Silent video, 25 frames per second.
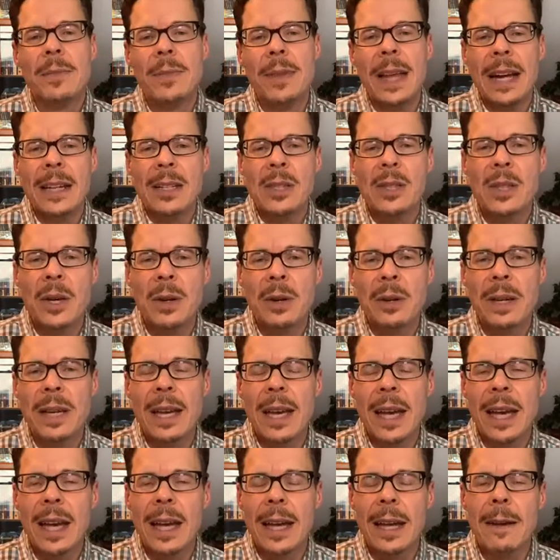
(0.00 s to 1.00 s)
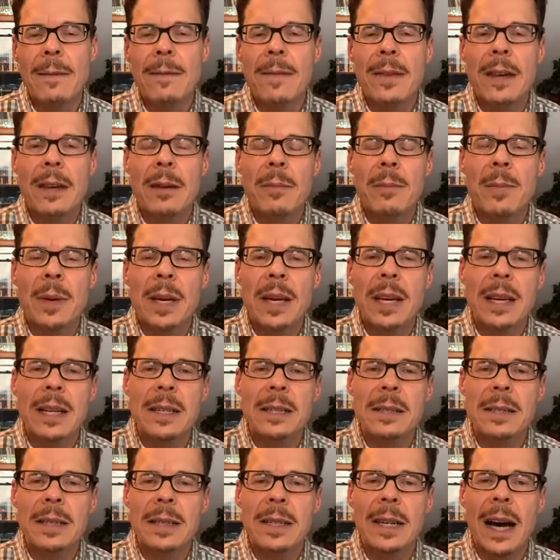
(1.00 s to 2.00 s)
That's okay,
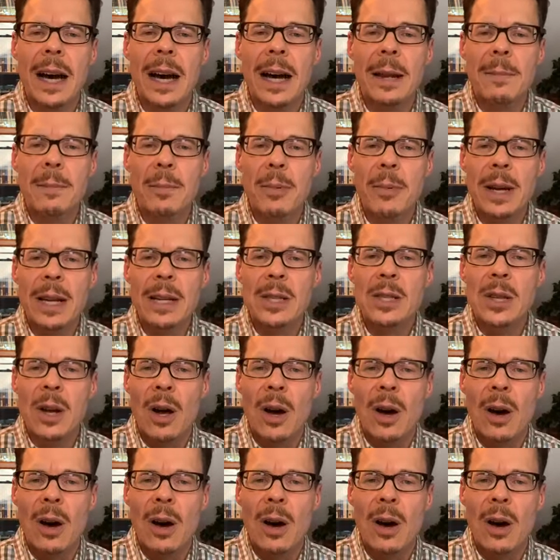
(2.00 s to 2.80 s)
because God brings